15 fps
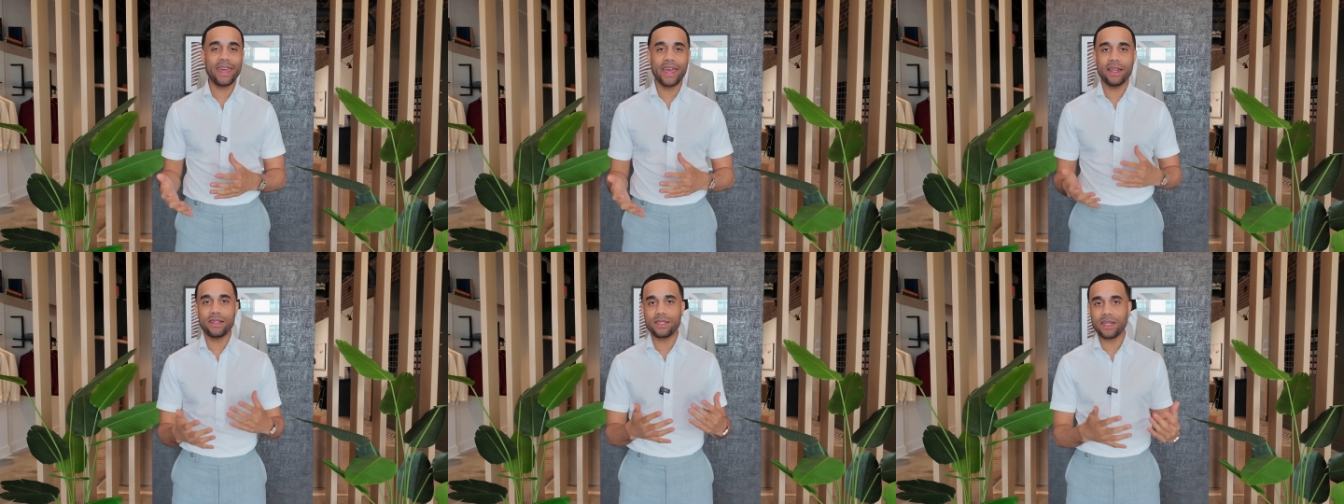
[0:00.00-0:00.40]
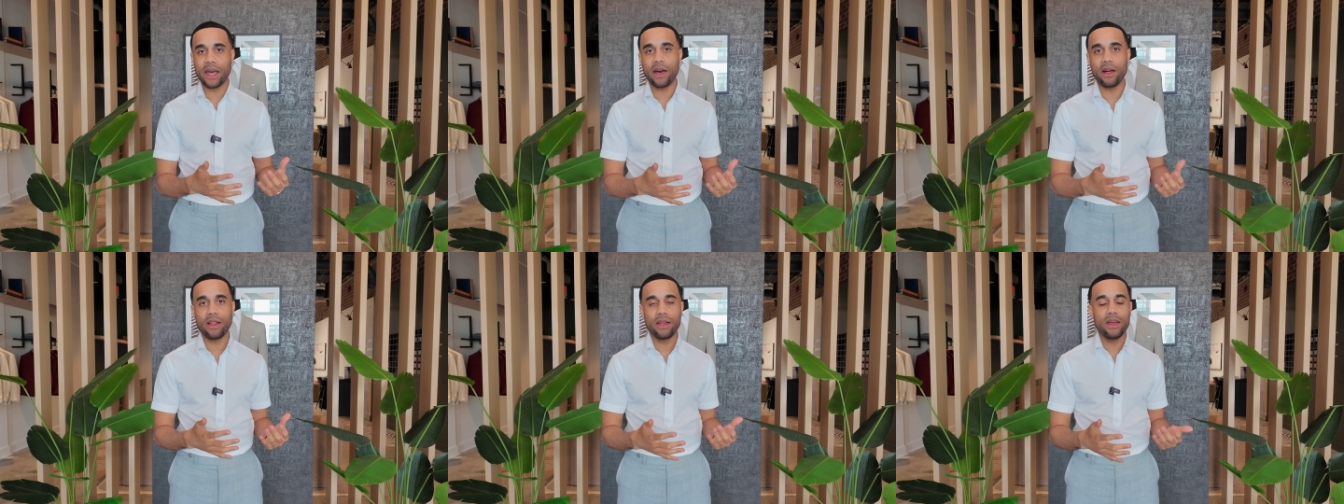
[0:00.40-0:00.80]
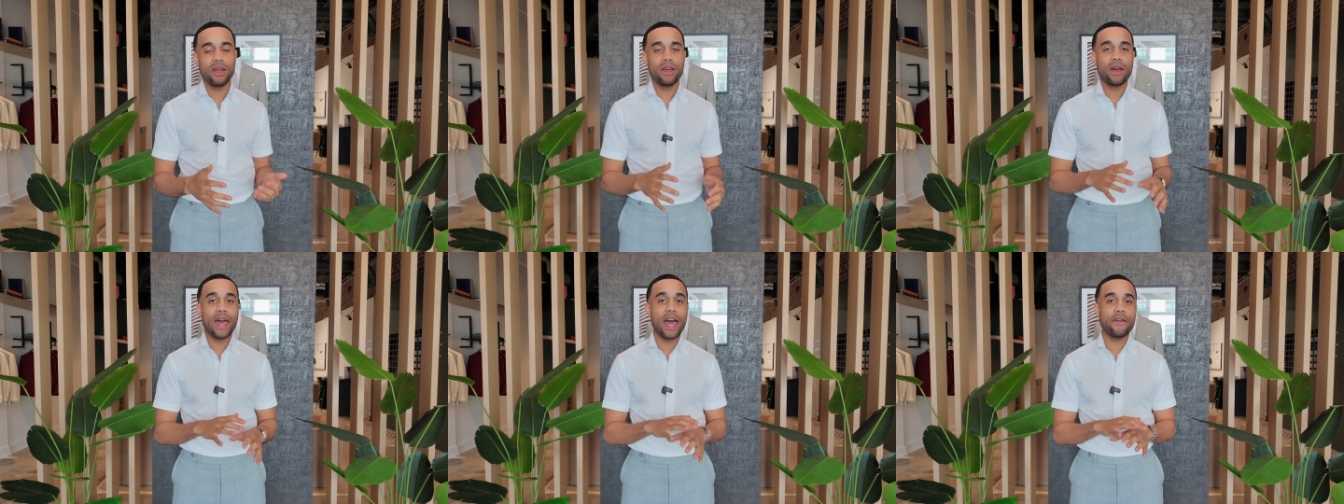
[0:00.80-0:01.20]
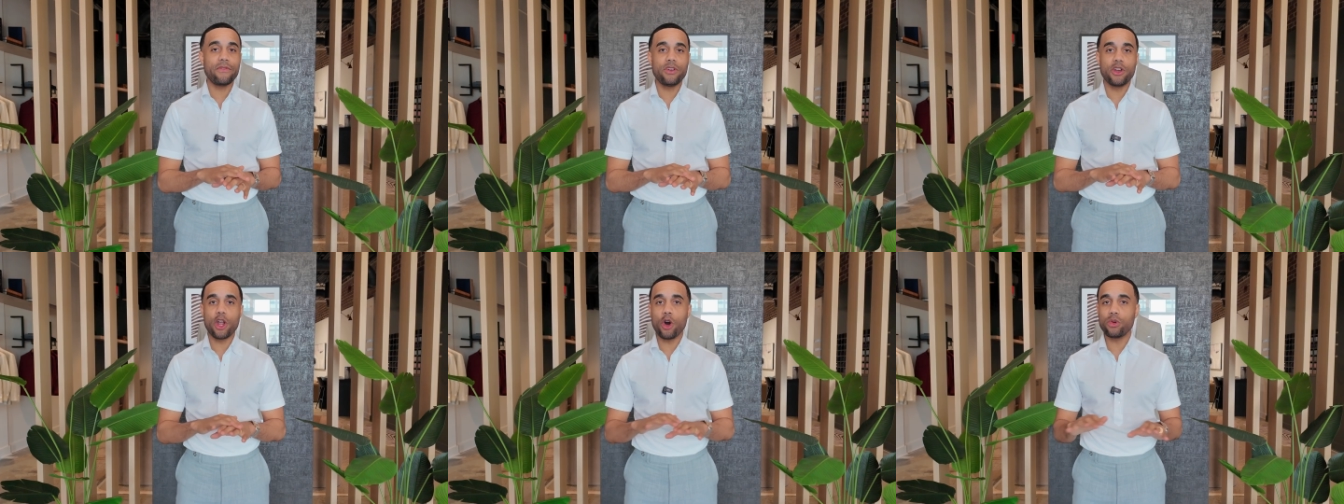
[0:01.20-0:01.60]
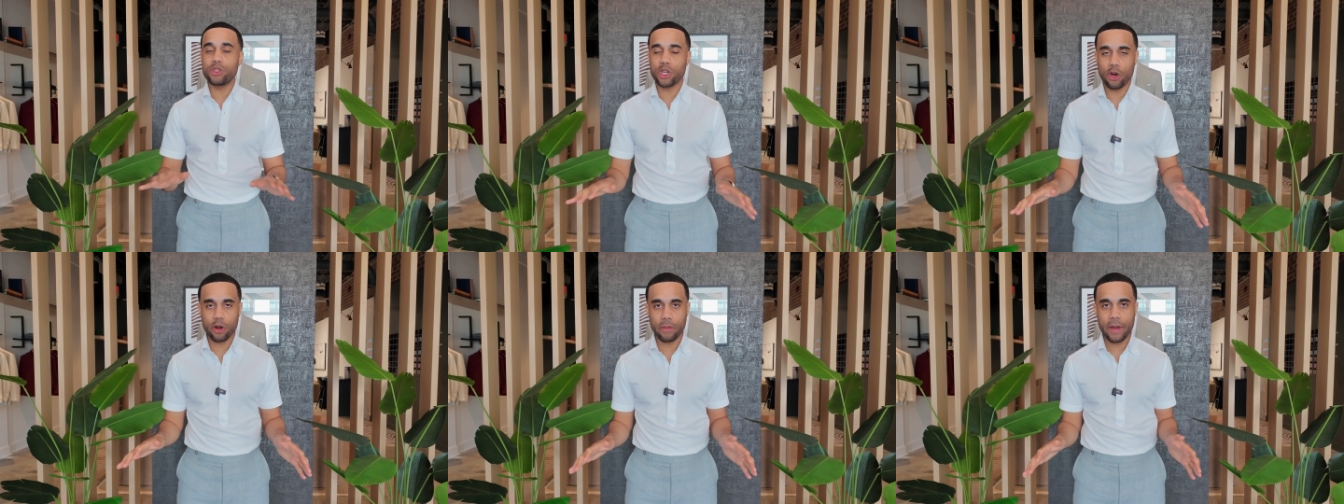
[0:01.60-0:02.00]
and sell have no
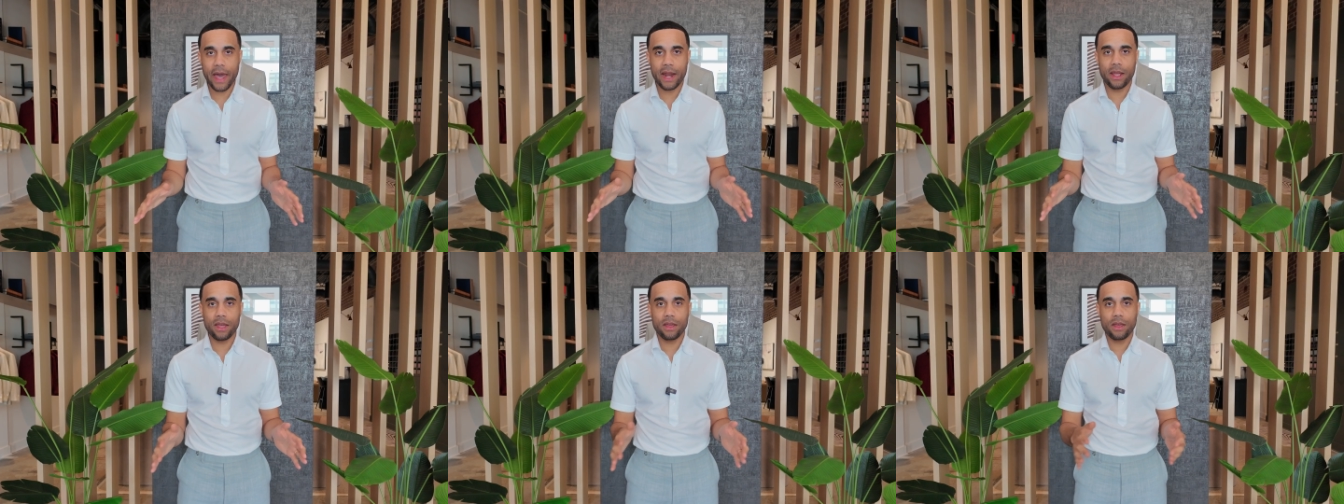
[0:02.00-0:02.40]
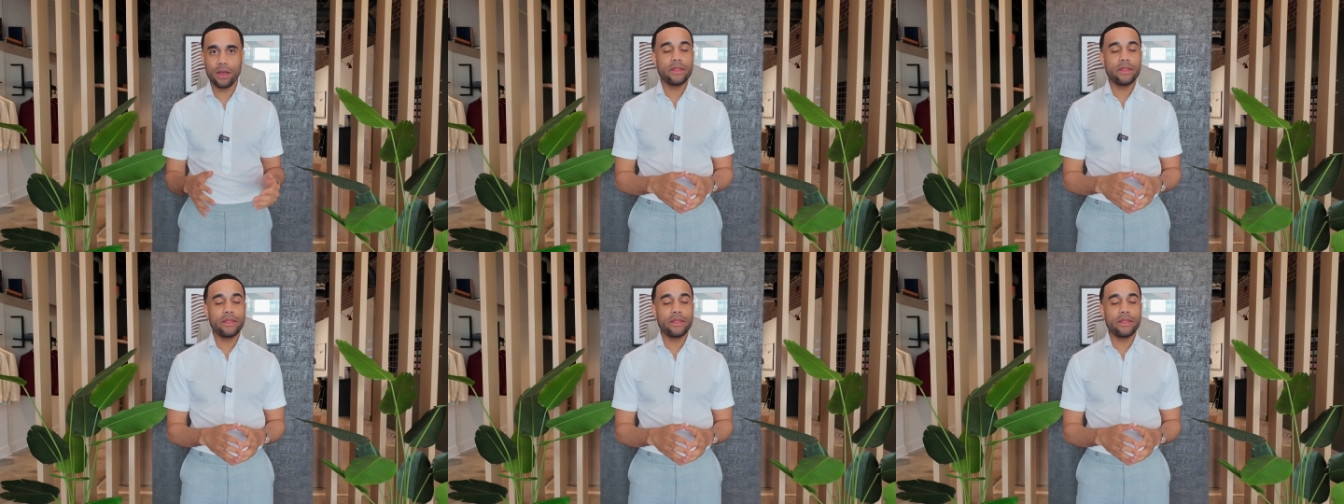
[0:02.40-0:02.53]
shoulder padding.